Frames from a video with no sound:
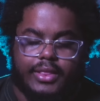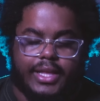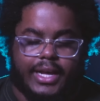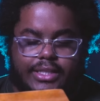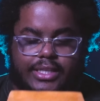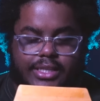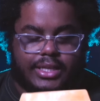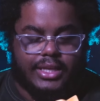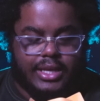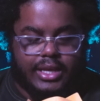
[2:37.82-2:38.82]
that's,
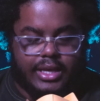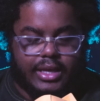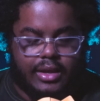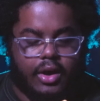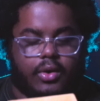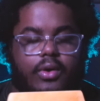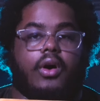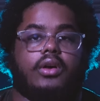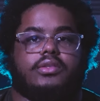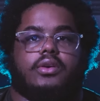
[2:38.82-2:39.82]
oh,
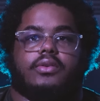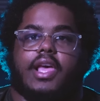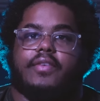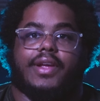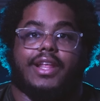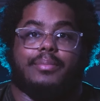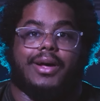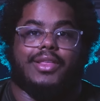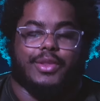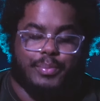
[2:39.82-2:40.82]
also can't forget
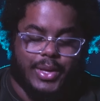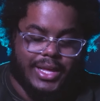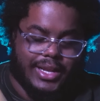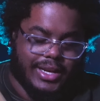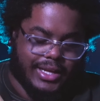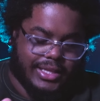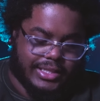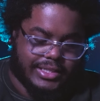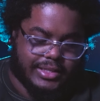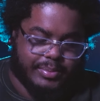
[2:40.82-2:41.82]
about the pin. I think
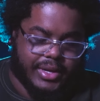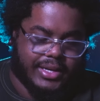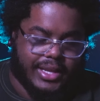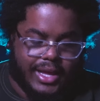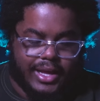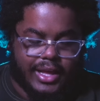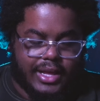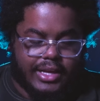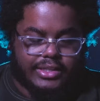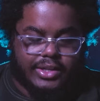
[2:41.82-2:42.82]
this is a pin, yeah.
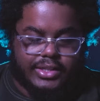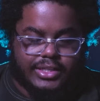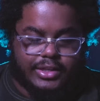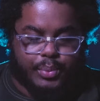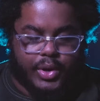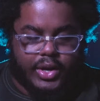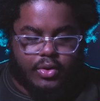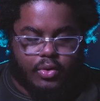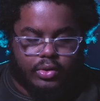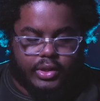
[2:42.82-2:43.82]
So this is a pretty
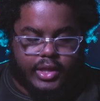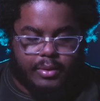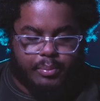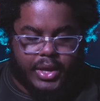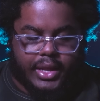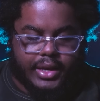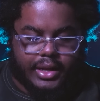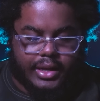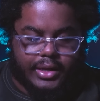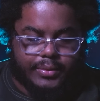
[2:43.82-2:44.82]
cool looking pin.
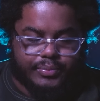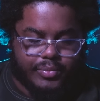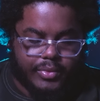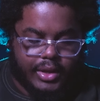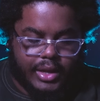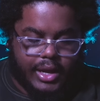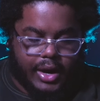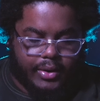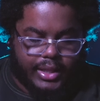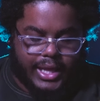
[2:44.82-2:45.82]
Um, I
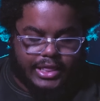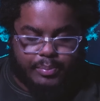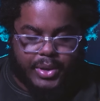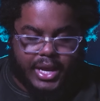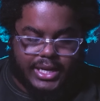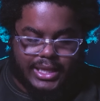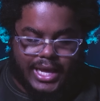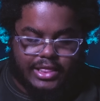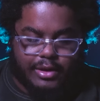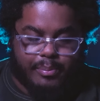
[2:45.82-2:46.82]
already like the pin, I
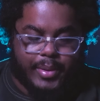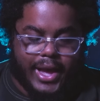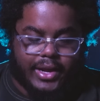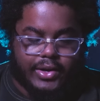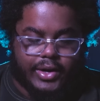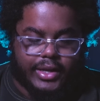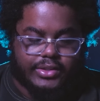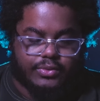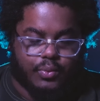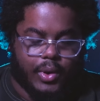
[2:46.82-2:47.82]
like the backer
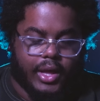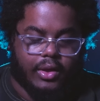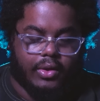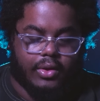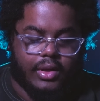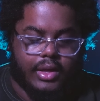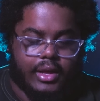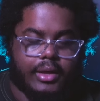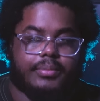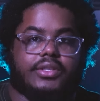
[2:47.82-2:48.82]
as well.
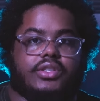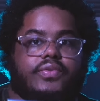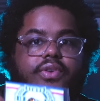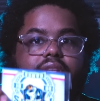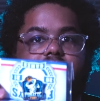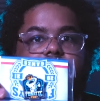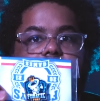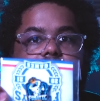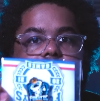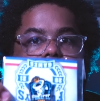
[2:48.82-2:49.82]
I'm not sure if you can
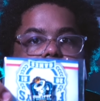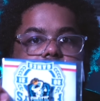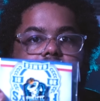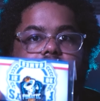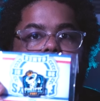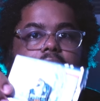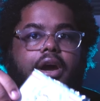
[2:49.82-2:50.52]
see that there,